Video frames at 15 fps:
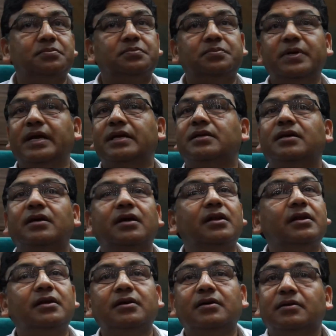
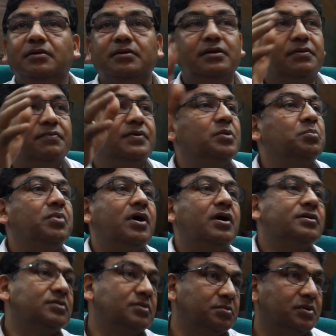practically different
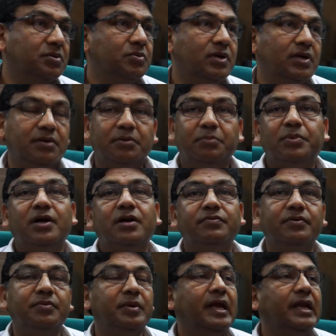parts of the world apart
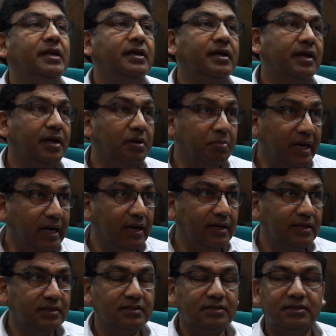from India and Middle
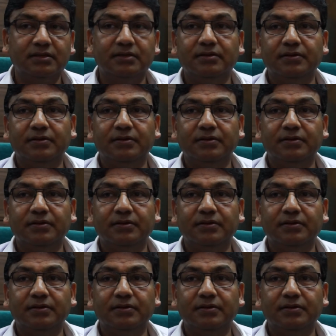East.